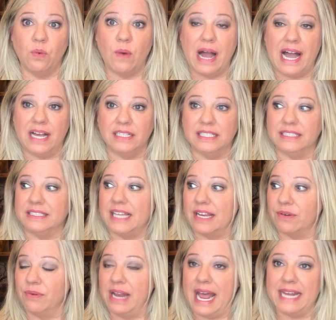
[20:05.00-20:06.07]
a while. It's
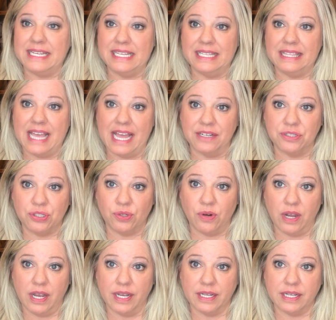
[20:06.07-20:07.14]
like when I did that
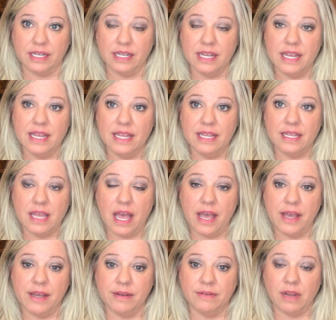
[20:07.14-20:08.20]
truck
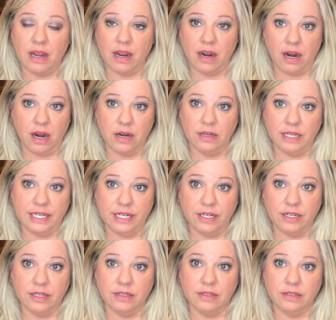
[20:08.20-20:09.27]

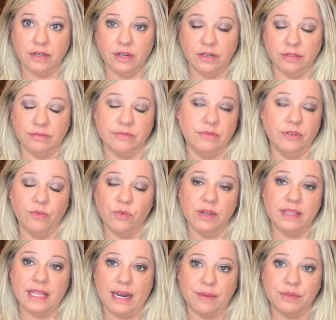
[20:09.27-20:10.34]
earlier, or the
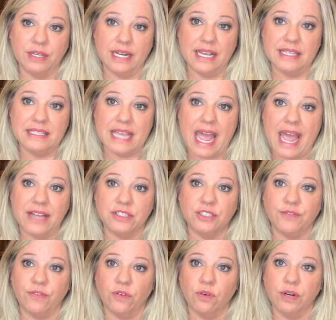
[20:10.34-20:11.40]
one that I'm going to
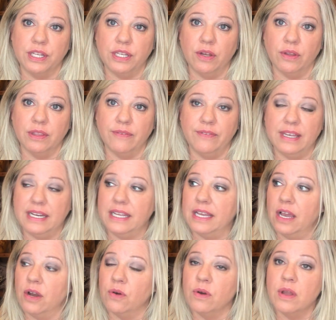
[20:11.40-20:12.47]
attach for you on the
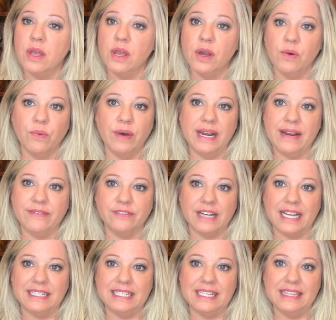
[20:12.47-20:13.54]
video. Whenever
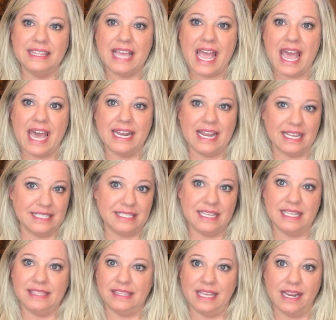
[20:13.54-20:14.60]
I did that, I
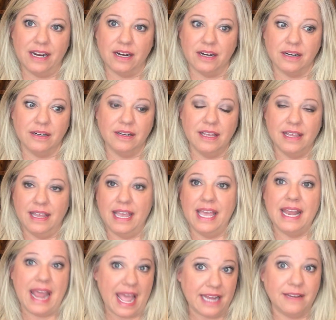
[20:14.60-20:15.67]
sat there
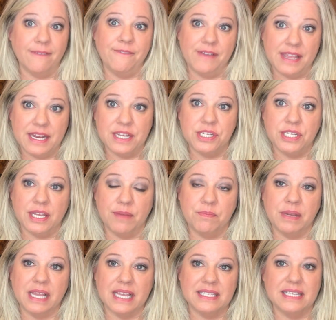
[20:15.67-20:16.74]
and had to finish it
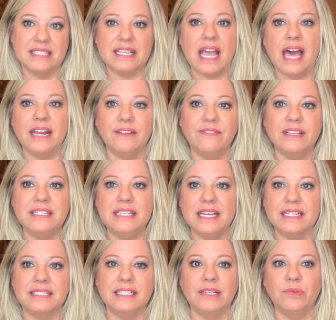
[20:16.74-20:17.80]
because it's kind of
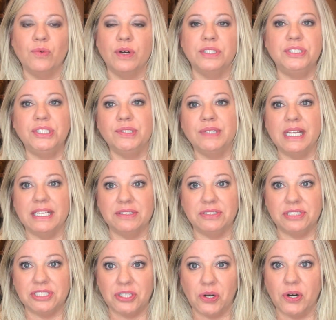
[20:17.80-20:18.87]
addicting once you get
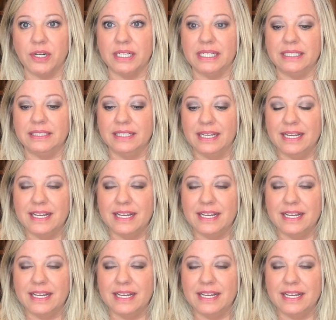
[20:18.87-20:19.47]
started